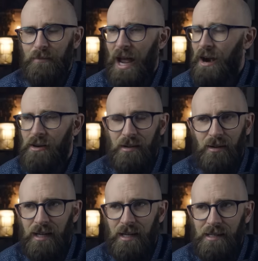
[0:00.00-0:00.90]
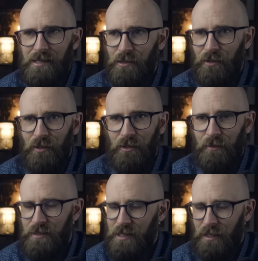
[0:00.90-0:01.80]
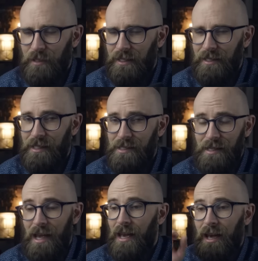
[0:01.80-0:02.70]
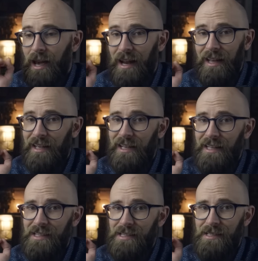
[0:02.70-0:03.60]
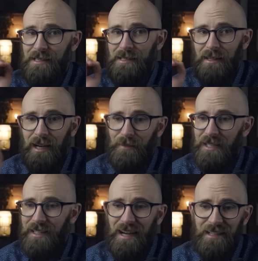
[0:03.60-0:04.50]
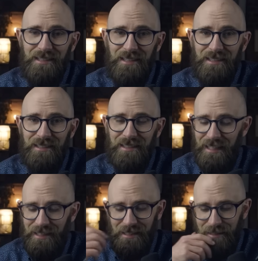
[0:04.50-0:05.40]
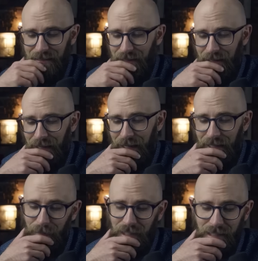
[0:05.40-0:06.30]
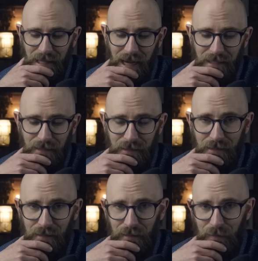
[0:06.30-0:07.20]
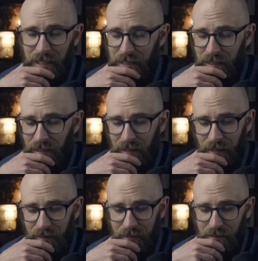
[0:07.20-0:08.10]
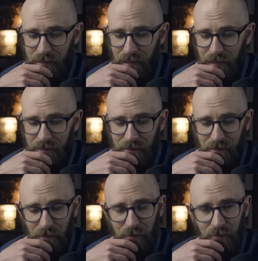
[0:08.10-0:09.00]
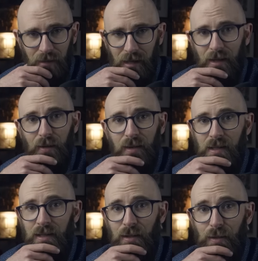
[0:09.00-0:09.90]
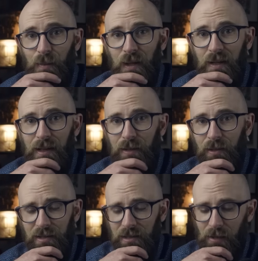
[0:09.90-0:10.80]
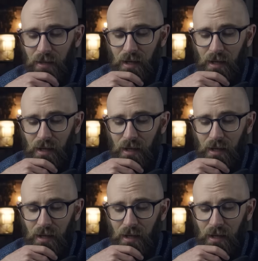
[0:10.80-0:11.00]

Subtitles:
paranoid or stuff like this. And it is, it's sad because you're mentally ill and I don't really know what to do. But it also,